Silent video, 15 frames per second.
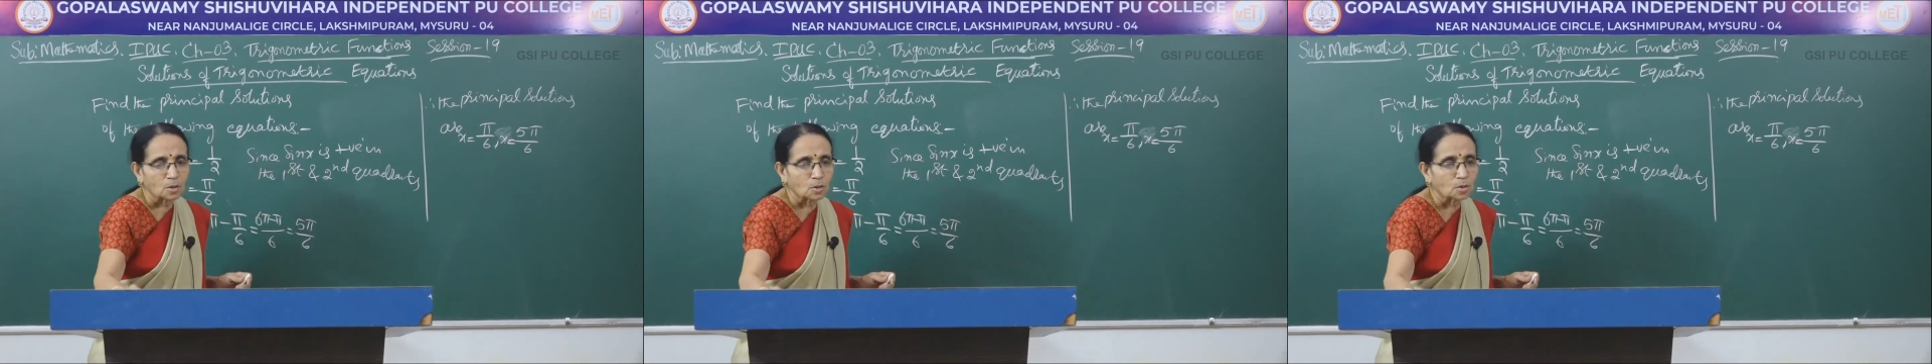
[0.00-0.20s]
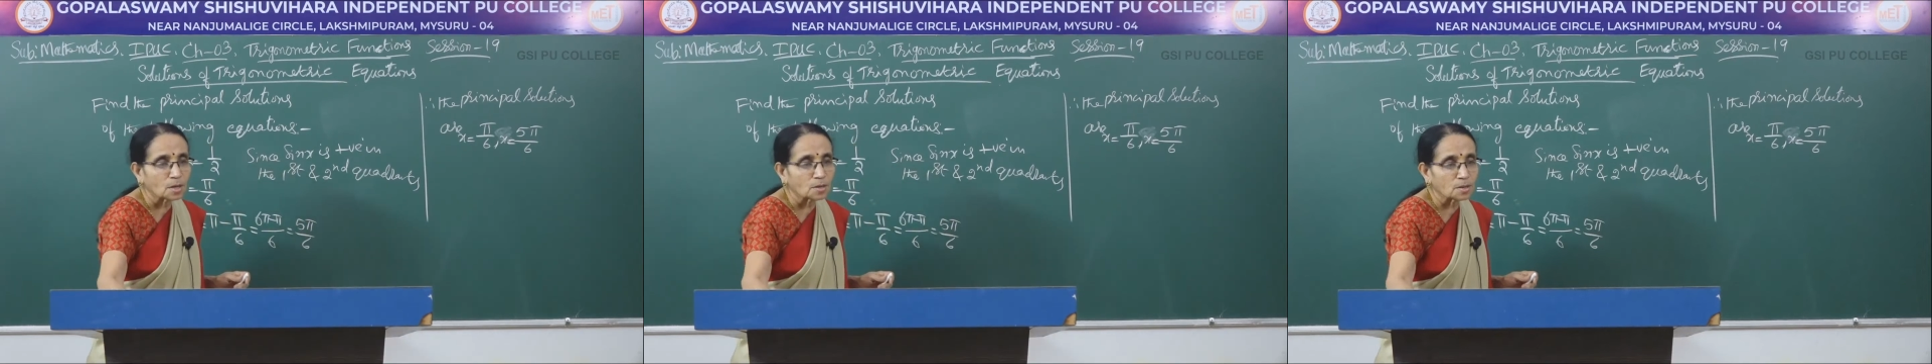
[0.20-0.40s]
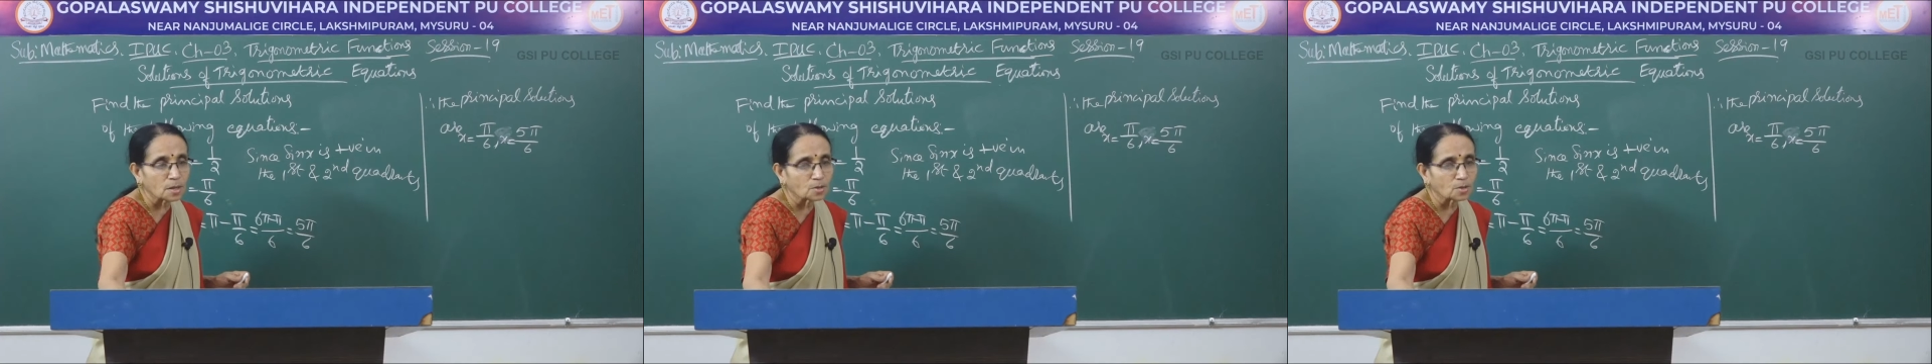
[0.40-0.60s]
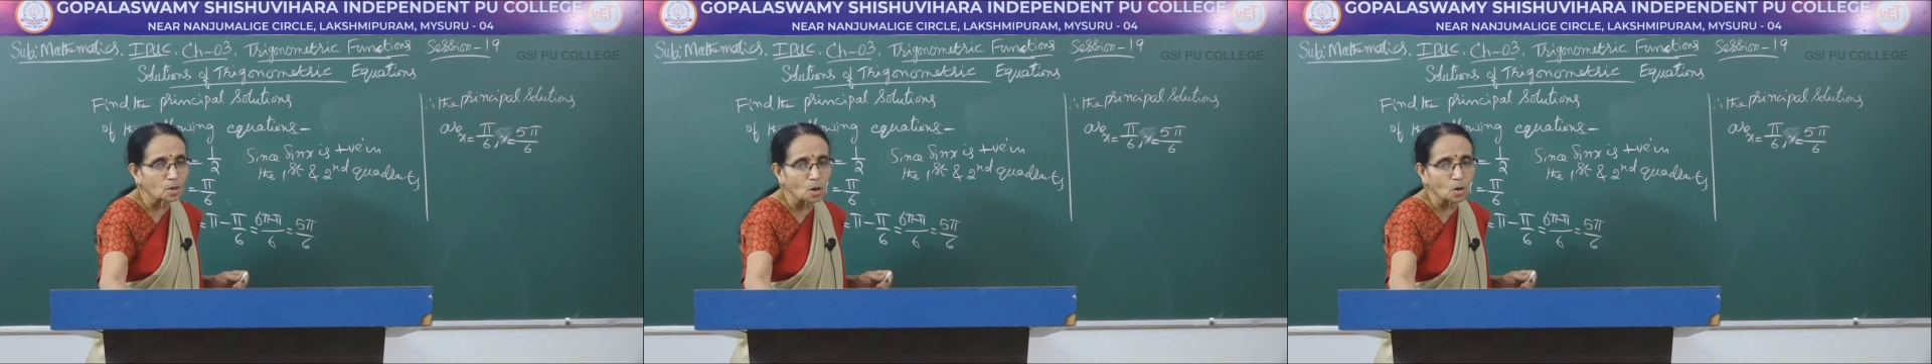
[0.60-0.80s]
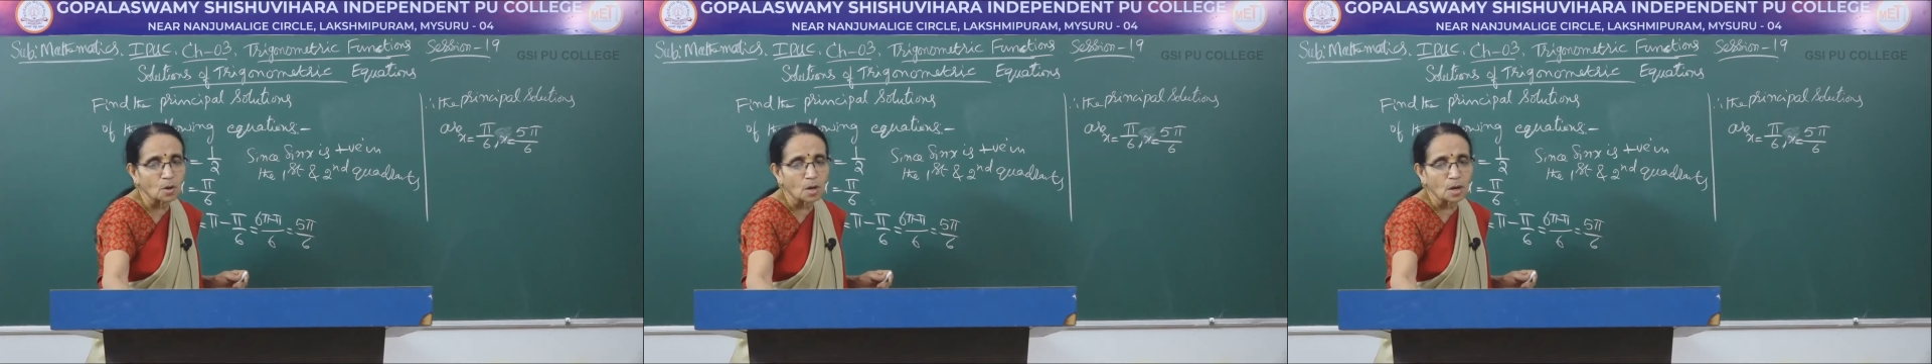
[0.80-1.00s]
So this
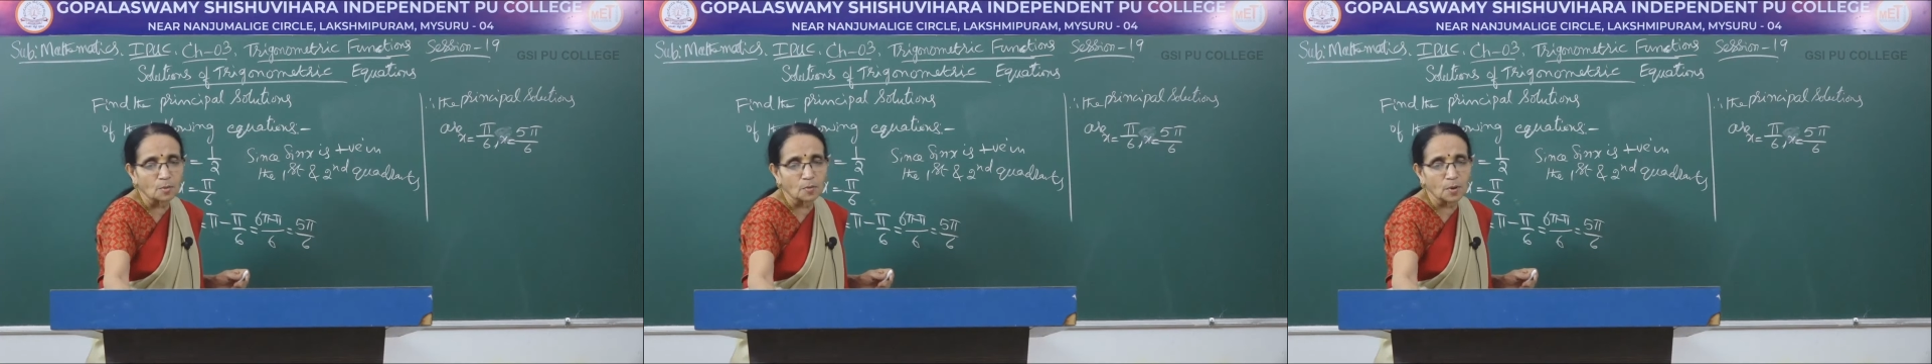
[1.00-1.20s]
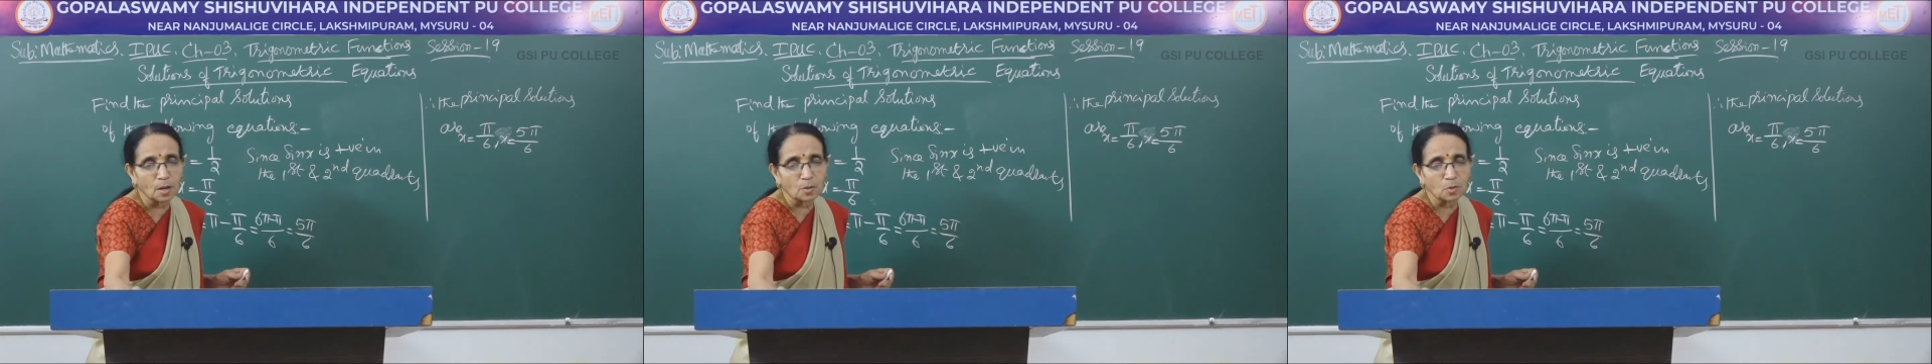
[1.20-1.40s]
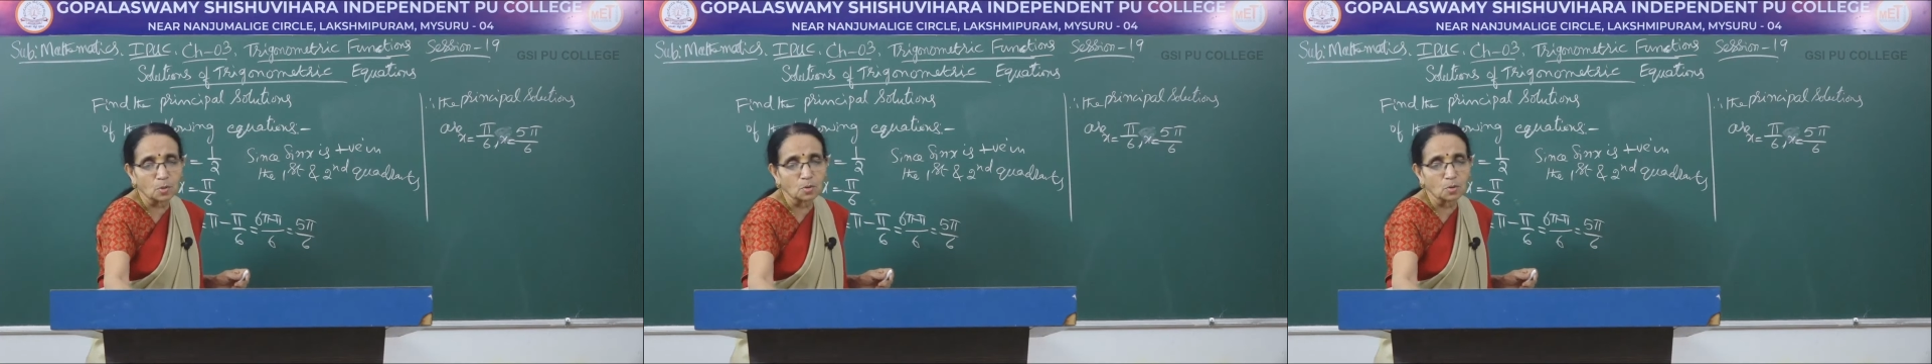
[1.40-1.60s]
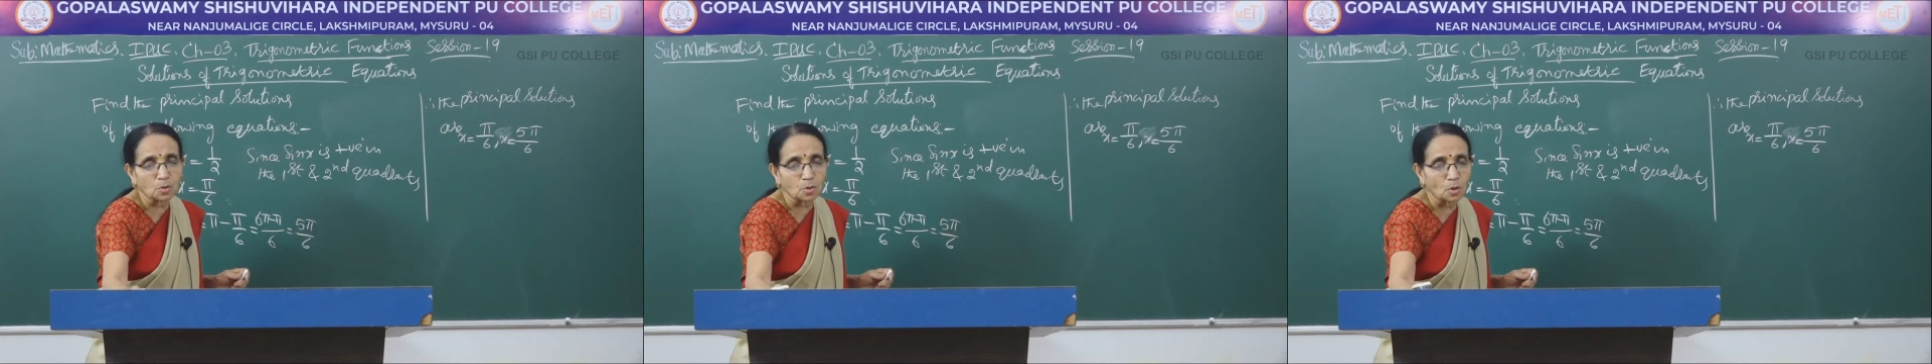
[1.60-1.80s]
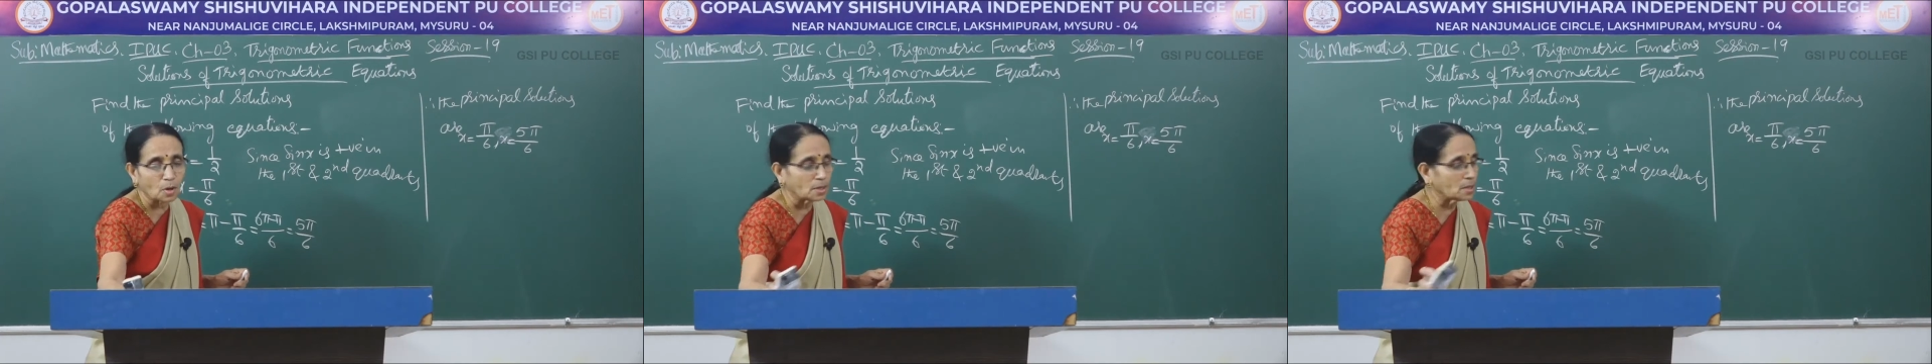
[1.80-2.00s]
is how we have
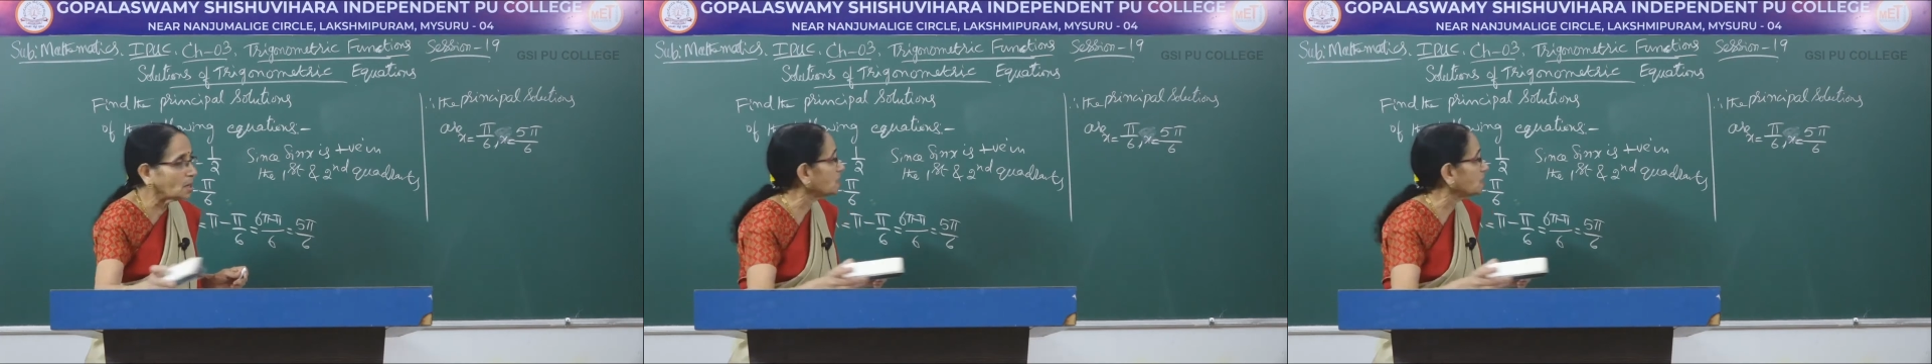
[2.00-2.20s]
to solve